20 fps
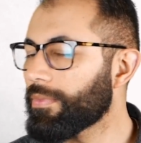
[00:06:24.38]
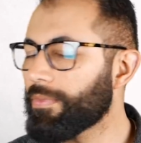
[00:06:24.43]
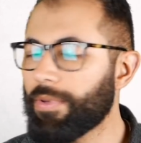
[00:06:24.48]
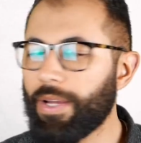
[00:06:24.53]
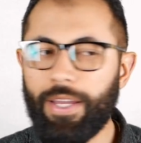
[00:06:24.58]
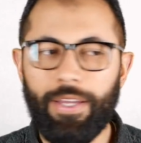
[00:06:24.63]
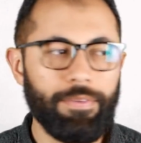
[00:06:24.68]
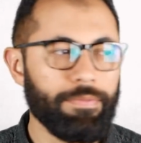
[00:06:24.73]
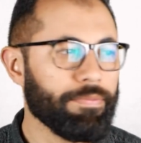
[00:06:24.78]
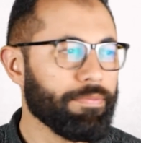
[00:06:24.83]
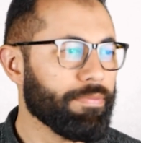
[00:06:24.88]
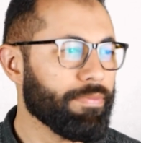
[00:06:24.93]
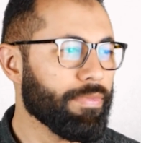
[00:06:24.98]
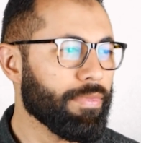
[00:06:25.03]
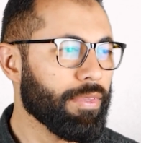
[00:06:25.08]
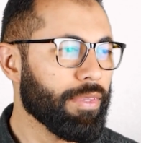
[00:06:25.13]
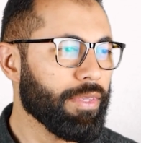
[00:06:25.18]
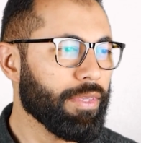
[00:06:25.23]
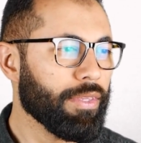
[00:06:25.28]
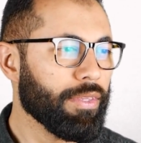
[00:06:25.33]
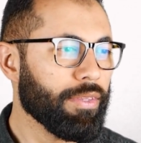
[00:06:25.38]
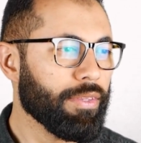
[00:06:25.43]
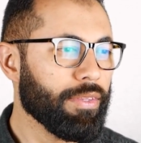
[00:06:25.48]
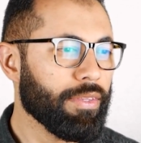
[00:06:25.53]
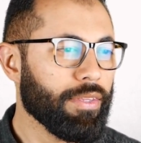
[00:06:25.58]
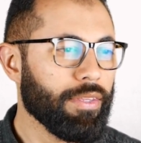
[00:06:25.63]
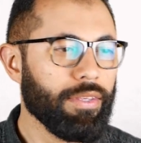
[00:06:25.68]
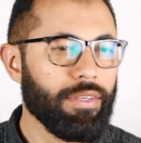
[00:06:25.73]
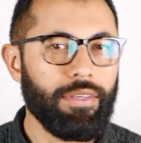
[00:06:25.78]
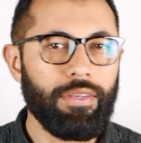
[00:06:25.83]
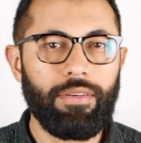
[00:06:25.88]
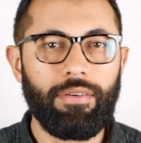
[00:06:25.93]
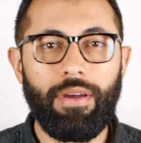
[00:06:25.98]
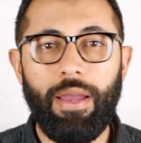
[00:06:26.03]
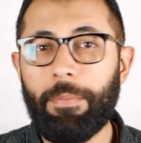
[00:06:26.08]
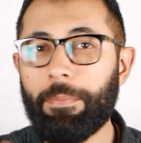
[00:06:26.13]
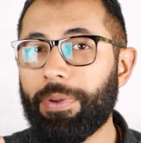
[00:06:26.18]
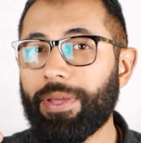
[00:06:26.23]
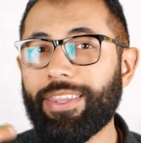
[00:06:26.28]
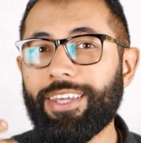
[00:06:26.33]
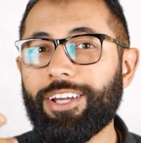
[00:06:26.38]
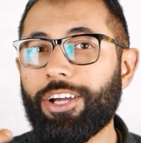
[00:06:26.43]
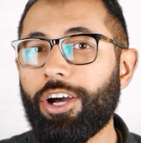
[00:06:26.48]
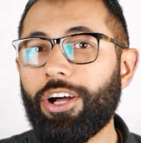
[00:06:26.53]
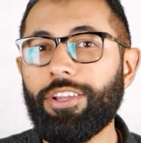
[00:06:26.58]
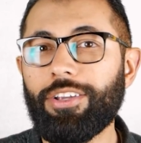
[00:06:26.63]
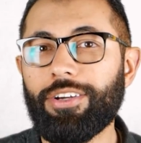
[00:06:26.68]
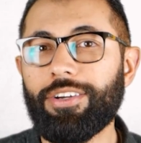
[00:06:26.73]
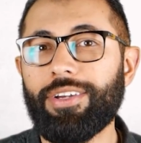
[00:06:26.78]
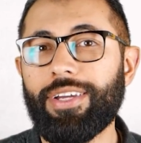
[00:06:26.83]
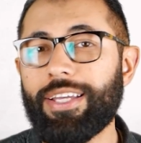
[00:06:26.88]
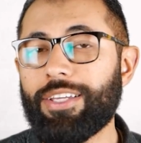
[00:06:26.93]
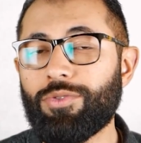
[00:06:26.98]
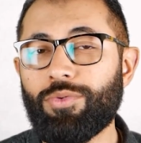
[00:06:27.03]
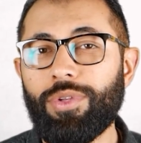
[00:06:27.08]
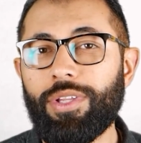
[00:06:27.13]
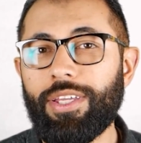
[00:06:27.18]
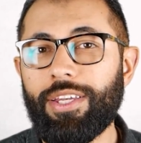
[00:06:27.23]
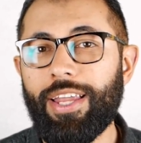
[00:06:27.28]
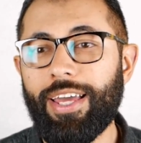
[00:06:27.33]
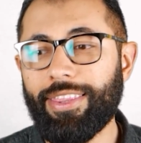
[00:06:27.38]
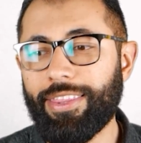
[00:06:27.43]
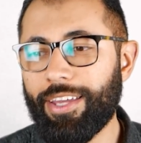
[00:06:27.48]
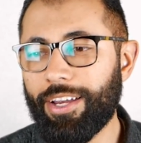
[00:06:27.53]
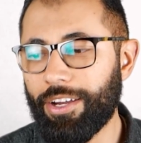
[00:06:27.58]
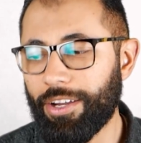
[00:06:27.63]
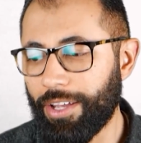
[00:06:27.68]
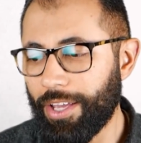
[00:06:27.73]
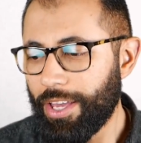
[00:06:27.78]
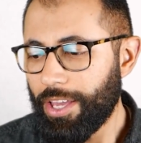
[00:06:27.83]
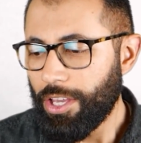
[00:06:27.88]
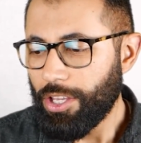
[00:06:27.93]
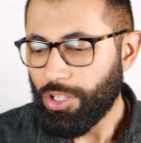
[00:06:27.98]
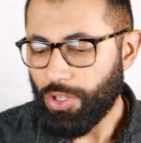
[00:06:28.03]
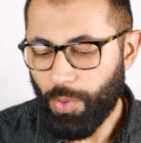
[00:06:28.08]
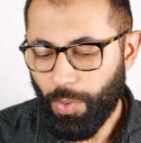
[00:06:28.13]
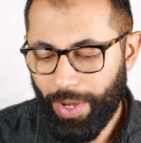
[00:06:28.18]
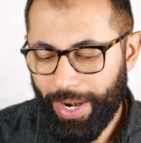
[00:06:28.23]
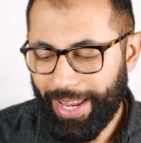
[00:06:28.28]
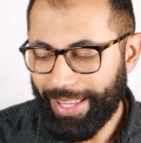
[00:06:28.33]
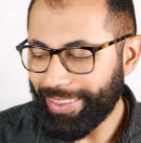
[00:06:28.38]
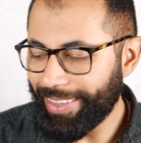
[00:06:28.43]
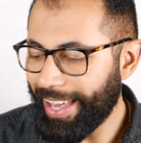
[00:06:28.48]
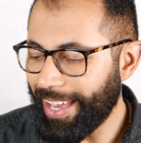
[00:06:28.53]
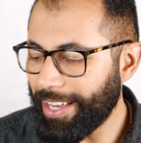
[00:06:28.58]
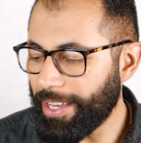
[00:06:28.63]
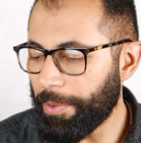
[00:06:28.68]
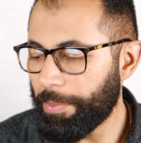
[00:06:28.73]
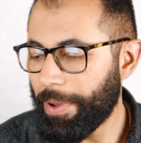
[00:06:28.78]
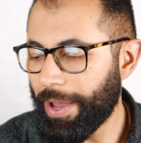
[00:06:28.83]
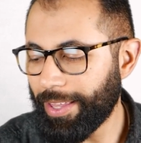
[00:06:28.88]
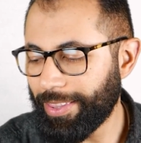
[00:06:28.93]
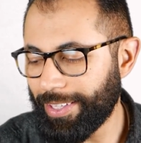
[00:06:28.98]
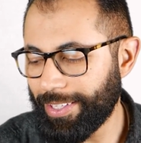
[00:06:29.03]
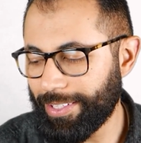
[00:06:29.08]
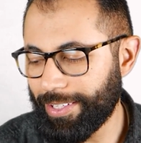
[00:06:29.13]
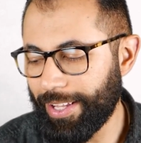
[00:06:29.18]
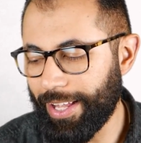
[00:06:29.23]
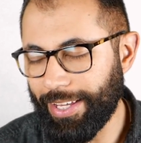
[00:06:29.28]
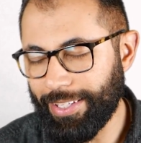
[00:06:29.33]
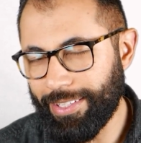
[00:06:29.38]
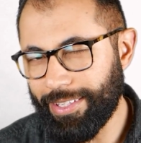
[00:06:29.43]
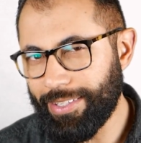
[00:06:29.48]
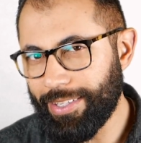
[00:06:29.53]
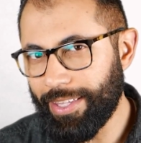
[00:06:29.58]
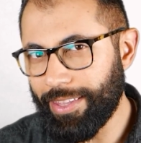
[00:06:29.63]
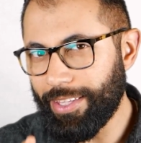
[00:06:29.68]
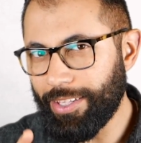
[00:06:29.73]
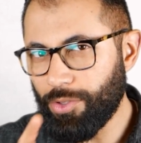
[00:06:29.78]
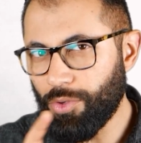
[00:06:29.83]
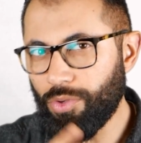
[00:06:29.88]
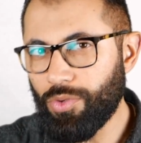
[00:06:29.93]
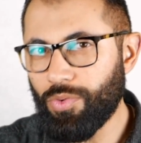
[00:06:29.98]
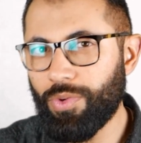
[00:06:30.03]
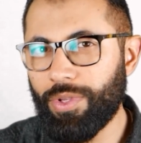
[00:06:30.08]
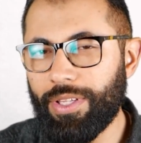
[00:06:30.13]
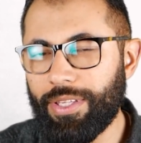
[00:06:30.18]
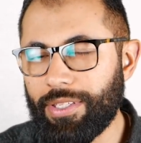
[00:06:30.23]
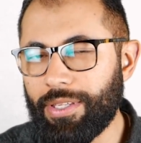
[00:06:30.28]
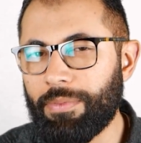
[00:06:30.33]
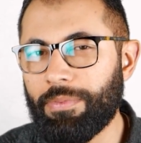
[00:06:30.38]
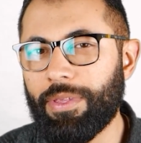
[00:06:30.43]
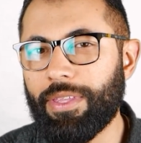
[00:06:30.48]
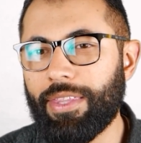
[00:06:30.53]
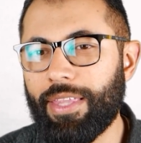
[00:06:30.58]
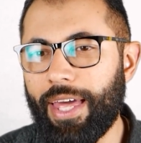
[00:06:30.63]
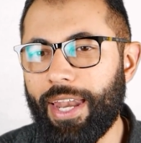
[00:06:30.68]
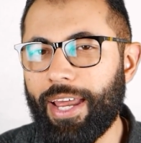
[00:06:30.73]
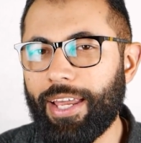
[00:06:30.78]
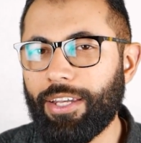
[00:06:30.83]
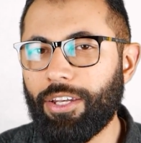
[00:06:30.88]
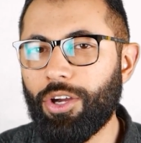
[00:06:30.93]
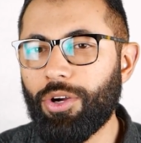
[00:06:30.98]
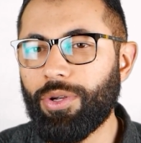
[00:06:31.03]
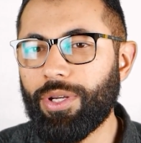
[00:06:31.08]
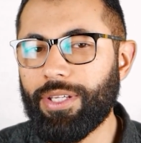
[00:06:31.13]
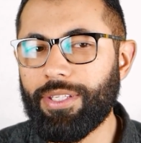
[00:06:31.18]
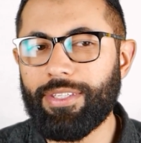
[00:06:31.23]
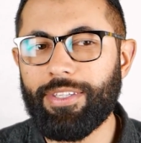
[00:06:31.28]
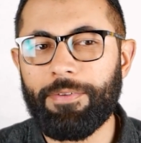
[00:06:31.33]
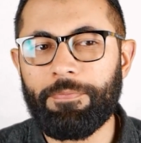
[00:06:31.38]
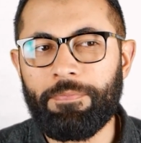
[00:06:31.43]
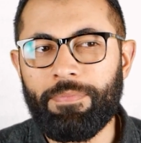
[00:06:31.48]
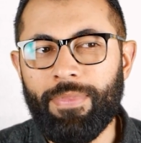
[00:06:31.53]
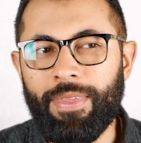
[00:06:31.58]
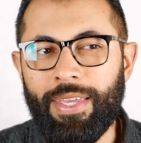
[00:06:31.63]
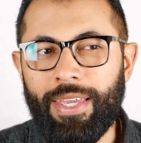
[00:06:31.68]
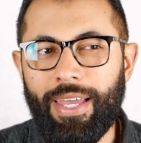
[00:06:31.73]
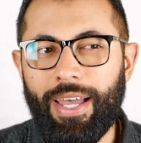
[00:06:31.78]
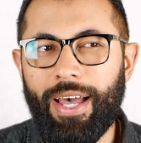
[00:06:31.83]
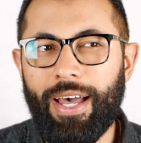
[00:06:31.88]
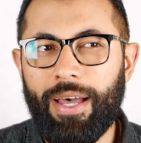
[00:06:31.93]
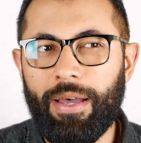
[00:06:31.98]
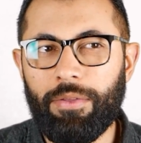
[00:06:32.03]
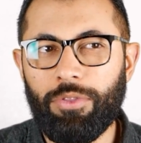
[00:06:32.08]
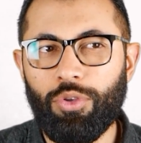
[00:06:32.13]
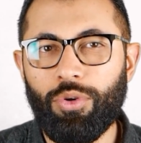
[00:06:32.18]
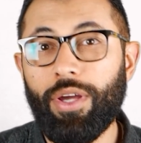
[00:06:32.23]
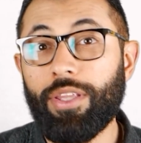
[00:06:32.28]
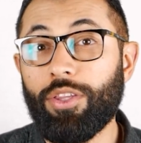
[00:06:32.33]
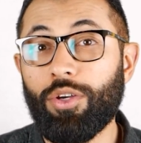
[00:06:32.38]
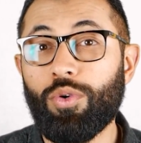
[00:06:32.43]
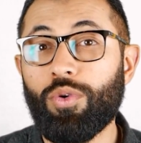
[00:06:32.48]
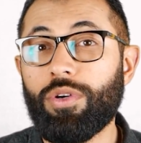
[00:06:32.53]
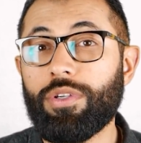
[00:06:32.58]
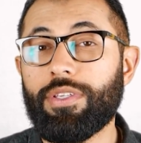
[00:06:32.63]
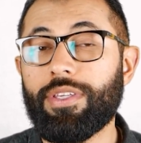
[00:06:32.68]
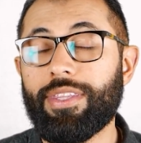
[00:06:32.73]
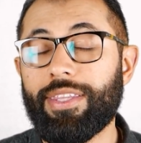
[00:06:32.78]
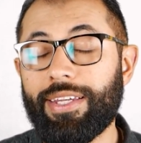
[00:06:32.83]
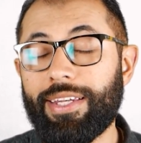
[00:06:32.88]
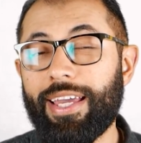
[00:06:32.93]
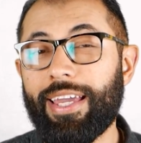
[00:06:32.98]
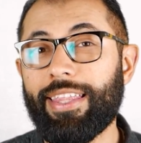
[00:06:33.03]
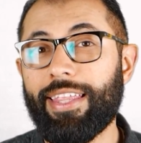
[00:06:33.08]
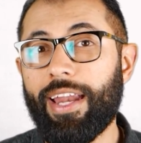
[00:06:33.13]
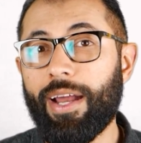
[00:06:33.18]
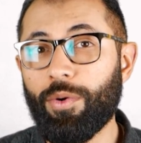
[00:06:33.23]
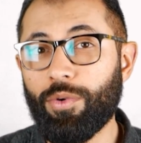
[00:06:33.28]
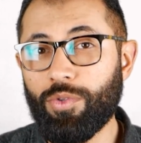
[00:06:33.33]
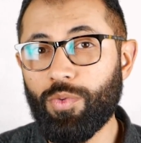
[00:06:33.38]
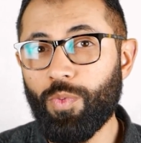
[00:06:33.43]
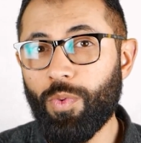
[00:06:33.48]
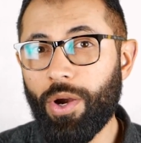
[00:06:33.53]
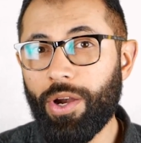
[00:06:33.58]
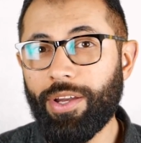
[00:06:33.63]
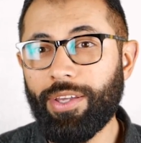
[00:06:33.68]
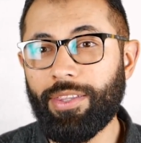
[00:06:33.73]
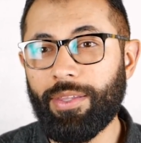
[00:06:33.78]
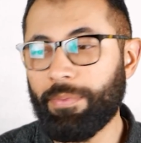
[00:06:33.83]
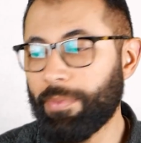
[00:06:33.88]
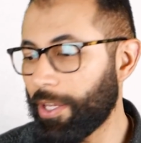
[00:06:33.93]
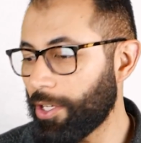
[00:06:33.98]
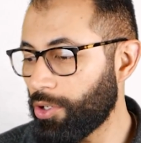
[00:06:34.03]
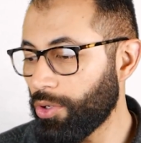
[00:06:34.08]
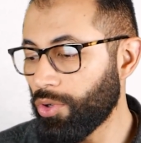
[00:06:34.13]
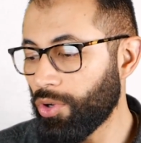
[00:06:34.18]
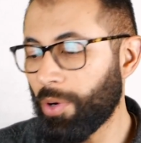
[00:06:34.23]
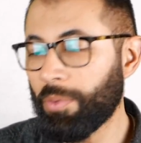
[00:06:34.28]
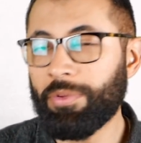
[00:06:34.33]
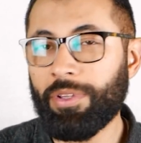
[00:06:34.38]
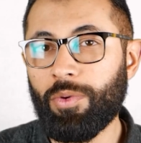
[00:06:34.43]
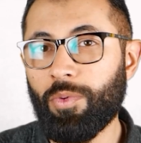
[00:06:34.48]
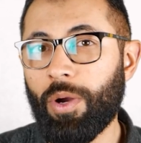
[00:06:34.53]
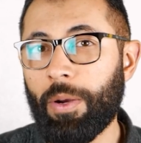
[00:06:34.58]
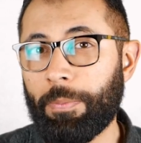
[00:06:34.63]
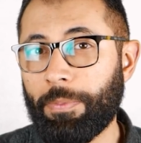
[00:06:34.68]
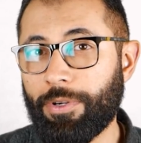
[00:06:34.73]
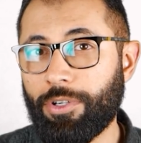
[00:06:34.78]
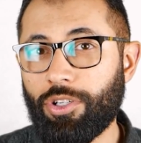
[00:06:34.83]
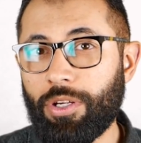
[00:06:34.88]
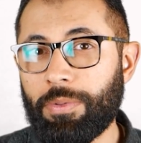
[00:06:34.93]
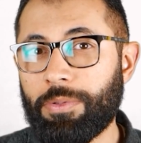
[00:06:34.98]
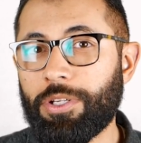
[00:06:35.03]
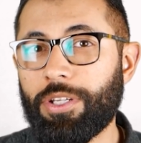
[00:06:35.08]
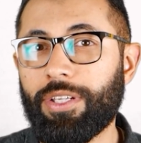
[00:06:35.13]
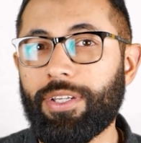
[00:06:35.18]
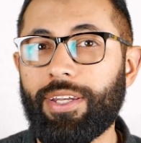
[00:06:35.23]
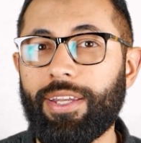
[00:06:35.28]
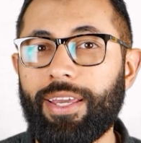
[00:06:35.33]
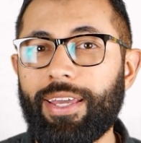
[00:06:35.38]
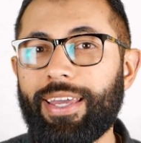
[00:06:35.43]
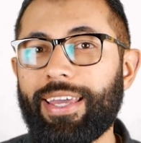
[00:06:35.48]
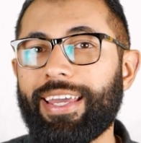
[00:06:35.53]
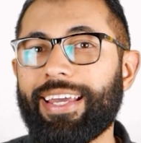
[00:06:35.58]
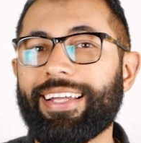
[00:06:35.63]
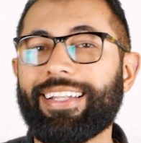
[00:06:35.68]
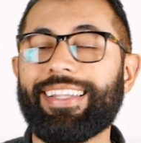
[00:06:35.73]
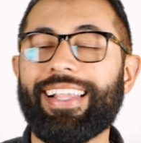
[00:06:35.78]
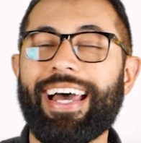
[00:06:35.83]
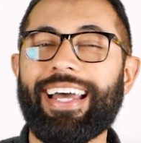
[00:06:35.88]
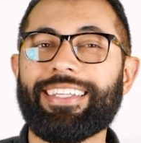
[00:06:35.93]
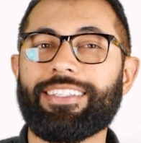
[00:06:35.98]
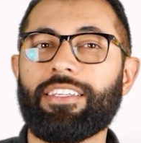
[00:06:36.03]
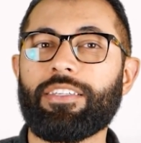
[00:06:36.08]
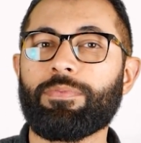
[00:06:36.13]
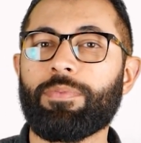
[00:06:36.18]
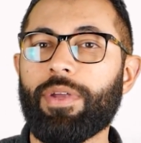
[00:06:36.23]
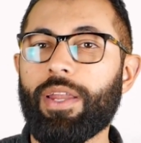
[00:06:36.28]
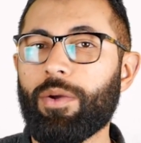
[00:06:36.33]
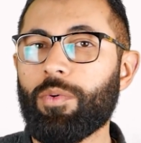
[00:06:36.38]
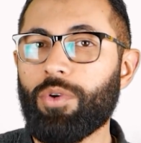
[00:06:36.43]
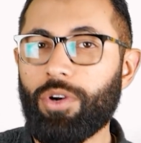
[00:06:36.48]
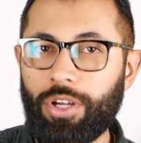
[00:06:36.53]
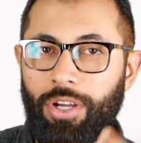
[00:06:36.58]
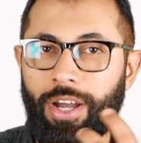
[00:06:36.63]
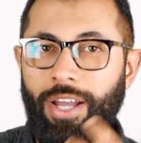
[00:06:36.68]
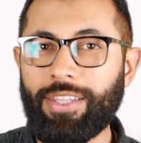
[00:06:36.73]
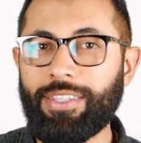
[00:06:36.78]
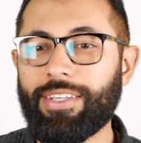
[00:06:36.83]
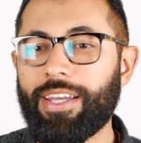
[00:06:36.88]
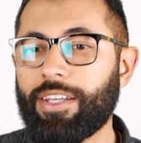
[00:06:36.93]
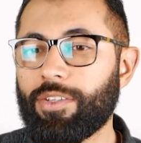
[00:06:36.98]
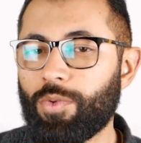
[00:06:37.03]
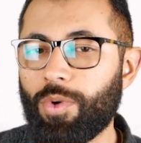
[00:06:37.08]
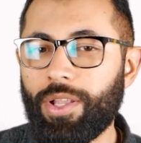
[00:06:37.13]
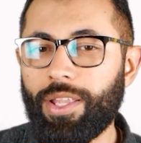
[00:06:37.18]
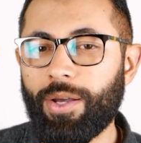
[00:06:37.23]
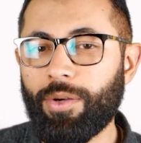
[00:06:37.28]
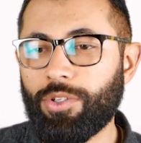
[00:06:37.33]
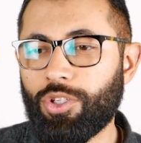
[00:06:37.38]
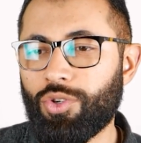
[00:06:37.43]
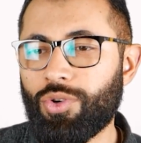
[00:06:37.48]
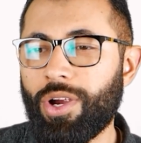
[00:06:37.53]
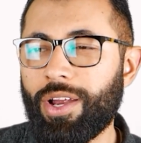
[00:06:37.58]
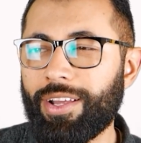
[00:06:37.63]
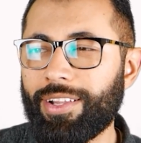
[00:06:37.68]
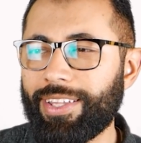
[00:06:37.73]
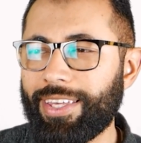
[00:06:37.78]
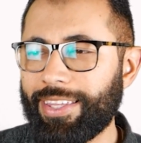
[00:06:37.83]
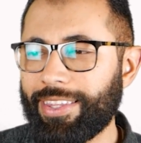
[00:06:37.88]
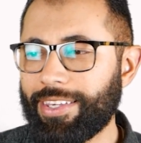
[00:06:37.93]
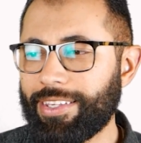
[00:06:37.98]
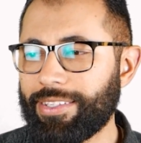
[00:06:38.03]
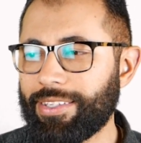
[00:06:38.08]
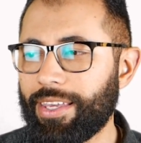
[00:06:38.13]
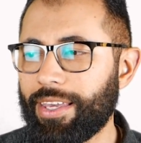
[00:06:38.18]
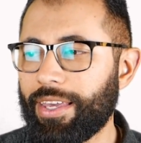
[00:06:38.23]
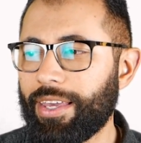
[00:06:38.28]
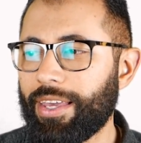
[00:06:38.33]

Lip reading: right? Right, but the color is really not there. So what I like about these glasses, and this was really something that I noticed throughout the course of the day that I was wearing them. I do normally wear prescription glasses, but I wore contacts while I was trialing these,